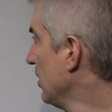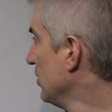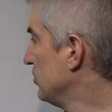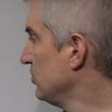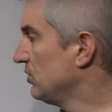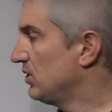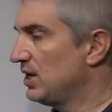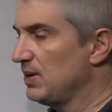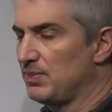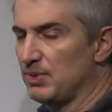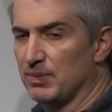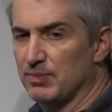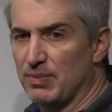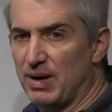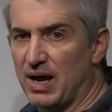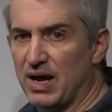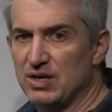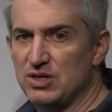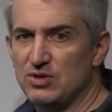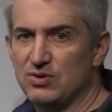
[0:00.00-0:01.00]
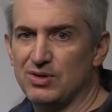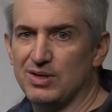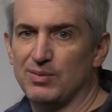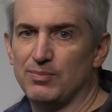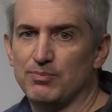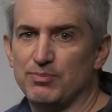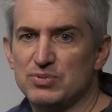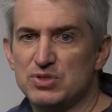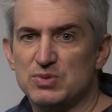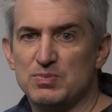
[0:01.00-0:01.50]
Do keep in mind you
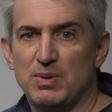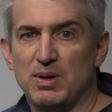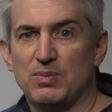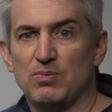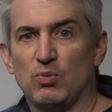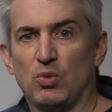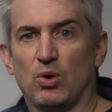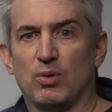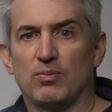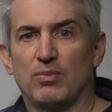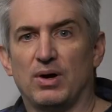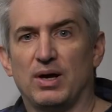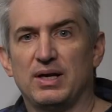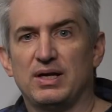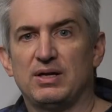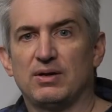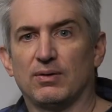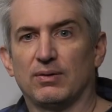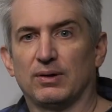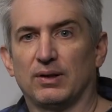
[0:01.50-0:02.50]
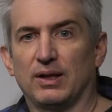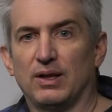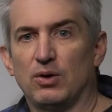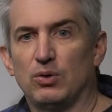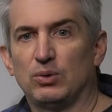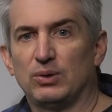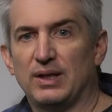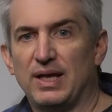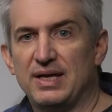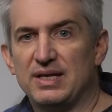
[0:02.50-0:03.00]
can spend more money on
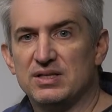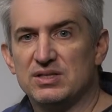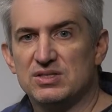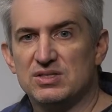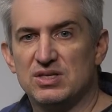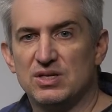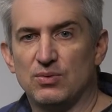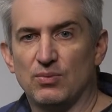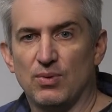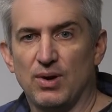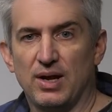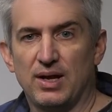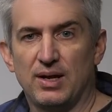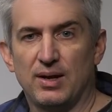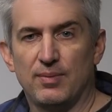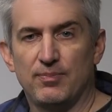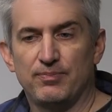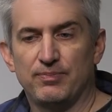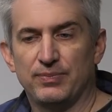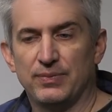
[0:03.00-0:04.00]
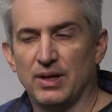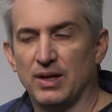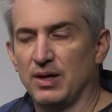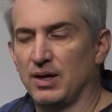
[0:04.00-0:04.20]
low latency RAM.